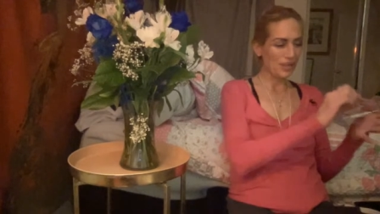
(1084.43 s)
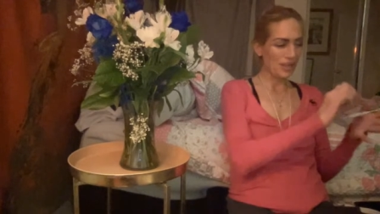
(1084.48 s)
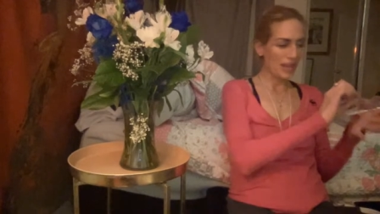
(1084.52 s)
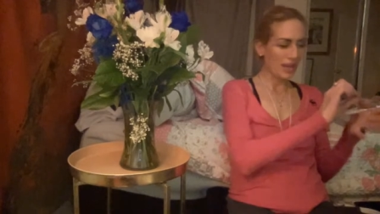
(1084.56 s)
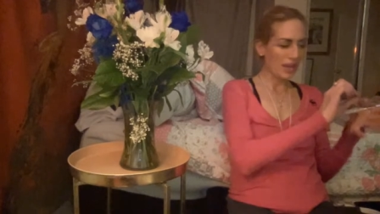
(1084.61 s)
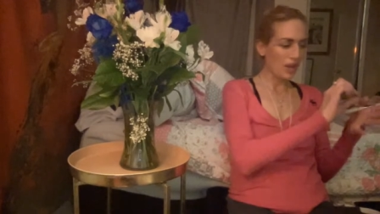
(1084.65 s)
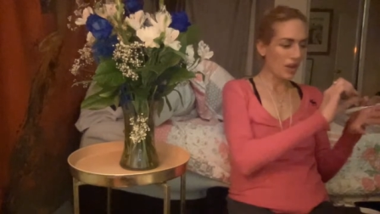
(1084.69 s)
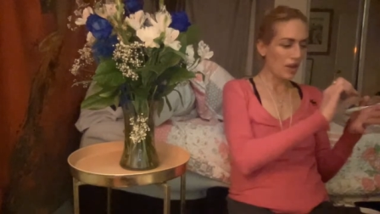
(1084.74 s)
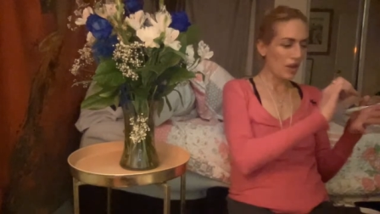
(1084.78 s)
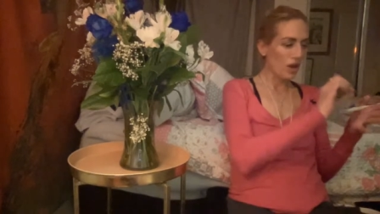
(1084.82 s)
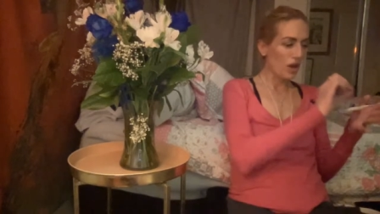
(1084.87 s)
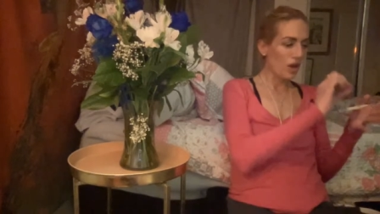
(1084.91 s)

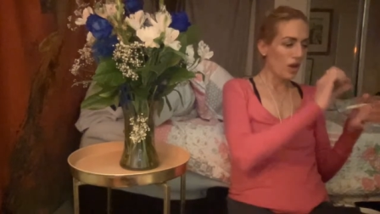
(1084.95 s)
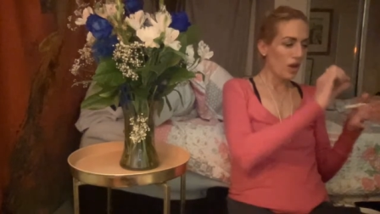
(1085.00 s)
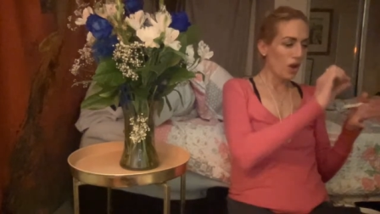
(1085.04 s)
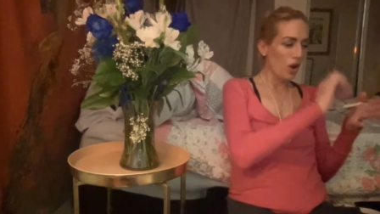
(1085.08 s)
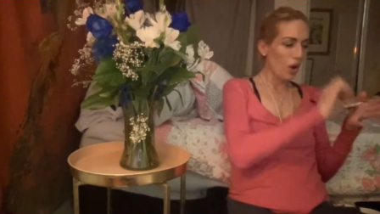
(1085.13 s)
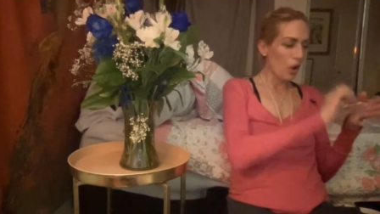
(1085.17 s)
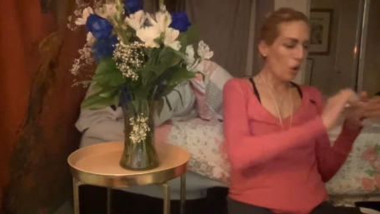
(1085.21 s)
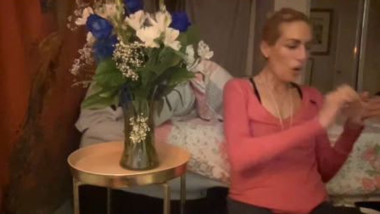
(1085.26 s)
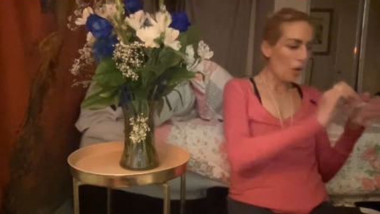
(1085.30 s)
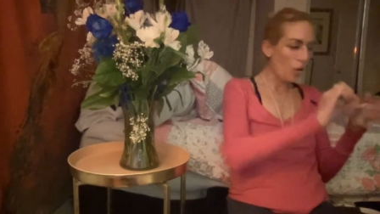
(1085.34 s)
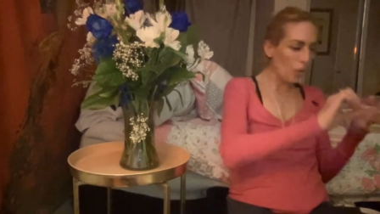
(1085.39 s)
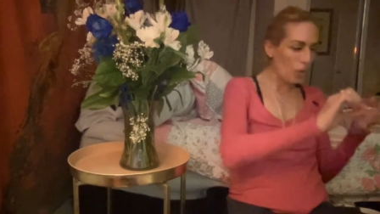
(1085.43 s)
like,
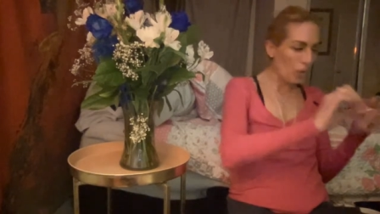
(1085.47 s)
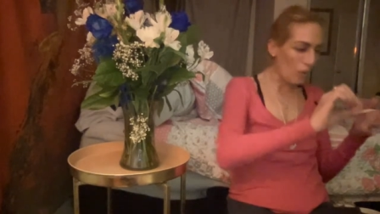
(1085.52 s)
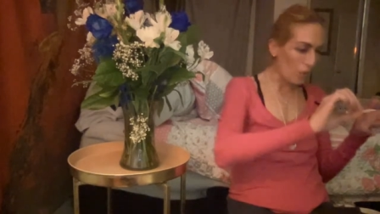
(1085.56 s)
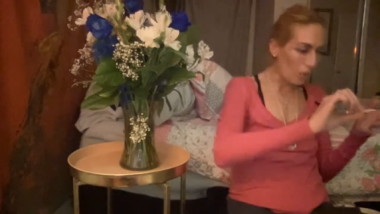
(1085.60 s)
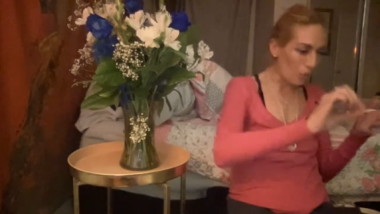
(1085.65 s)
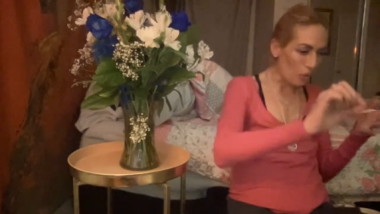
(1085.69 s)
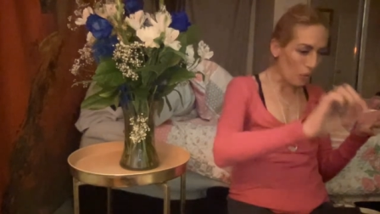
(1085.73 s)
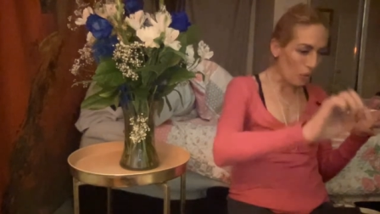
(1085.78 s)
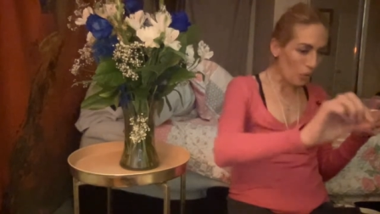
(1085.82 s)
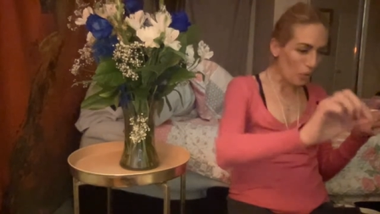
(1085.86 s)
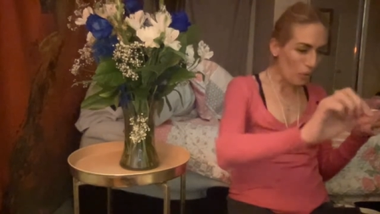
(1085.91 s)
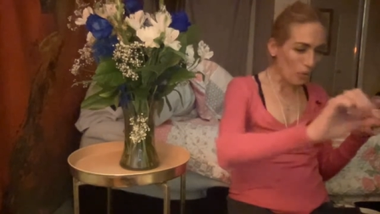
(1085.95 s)

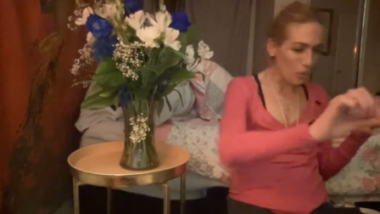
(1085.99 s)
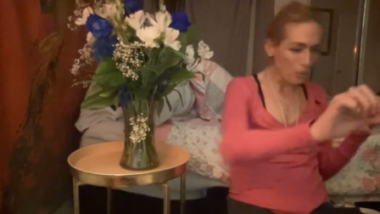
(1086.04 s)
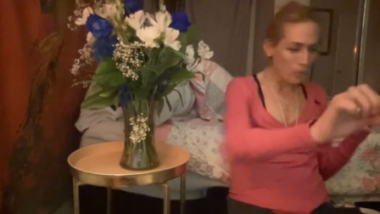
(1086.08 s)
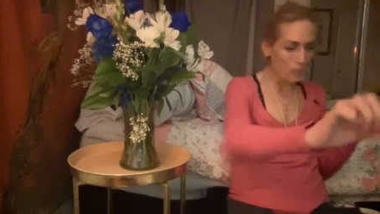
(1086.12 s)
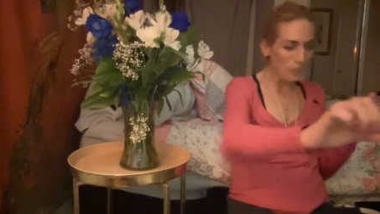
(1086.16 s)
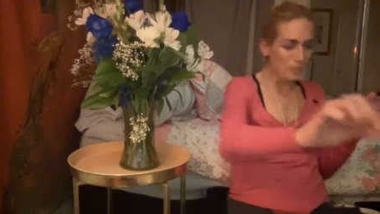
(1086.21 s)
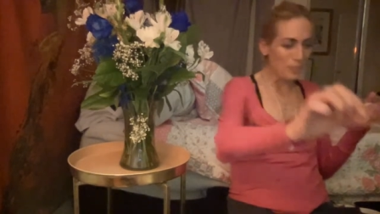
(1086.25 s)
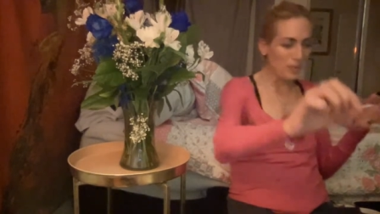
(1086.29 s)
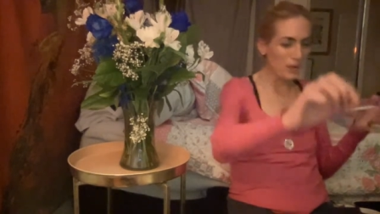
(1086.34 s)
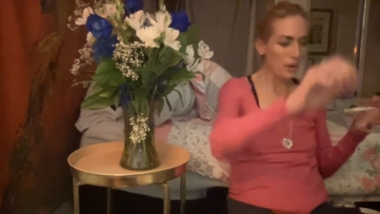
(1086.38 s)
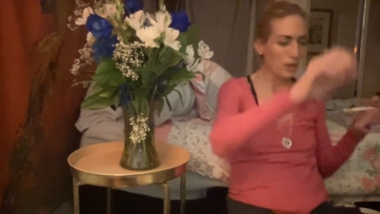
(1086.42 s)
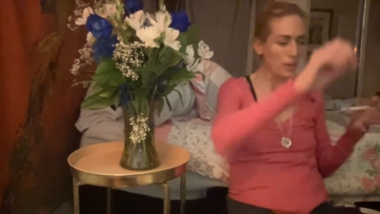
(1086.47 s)

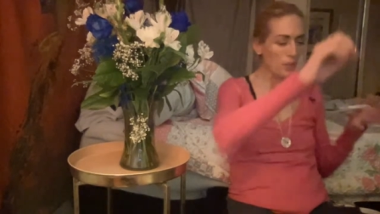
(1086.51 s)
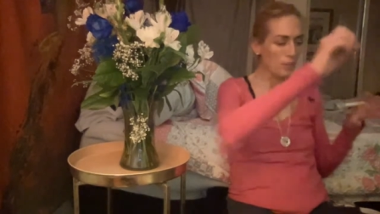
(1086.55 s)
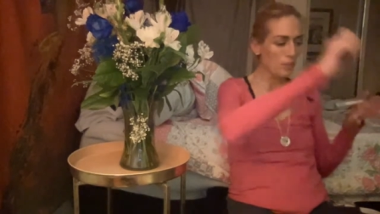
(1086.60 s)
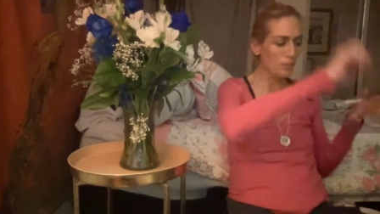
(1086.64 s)
Om